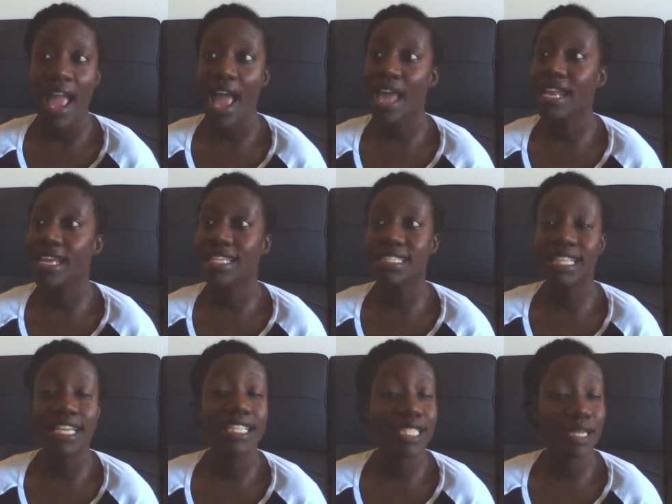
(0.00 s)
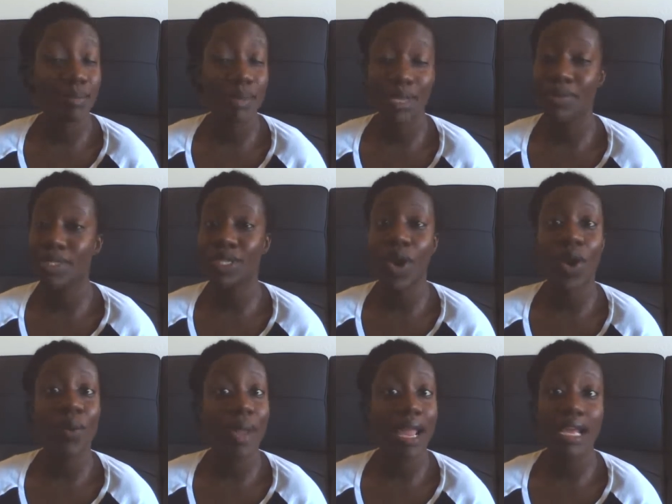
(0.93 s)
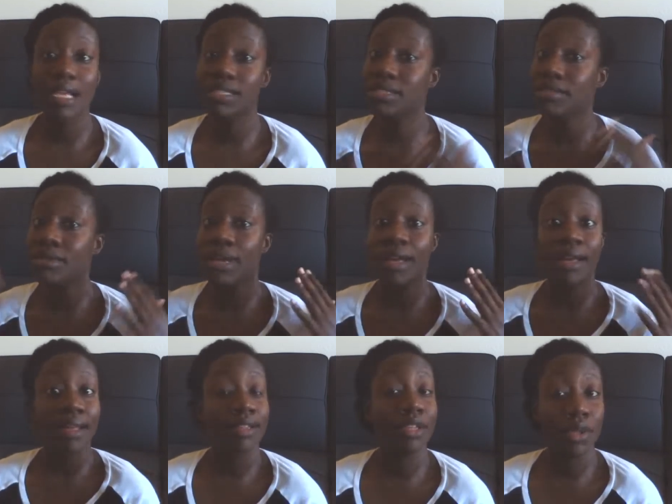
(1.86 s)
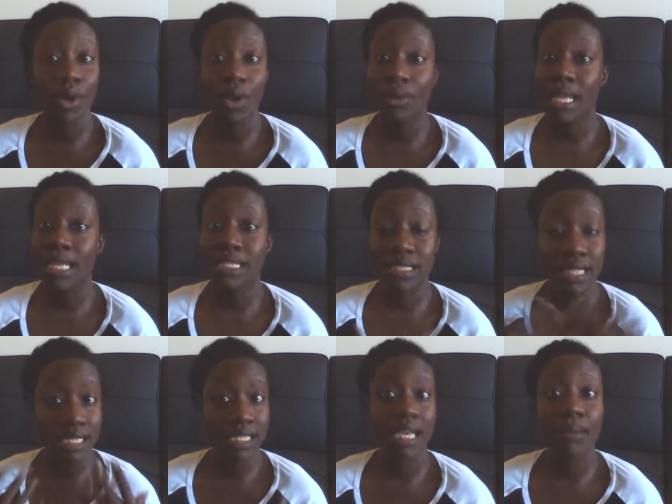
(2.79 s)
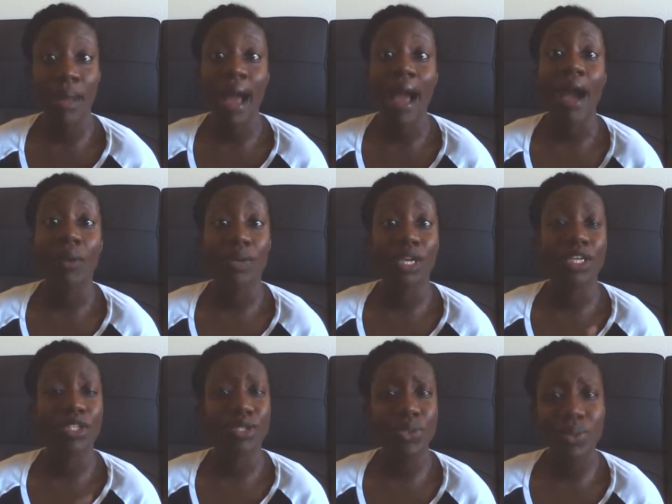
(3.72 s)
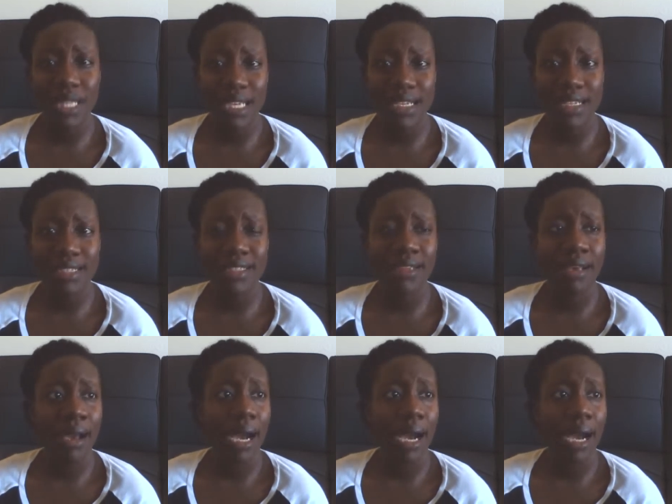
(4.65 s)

And his thing to me was always, let's think about how we can do this.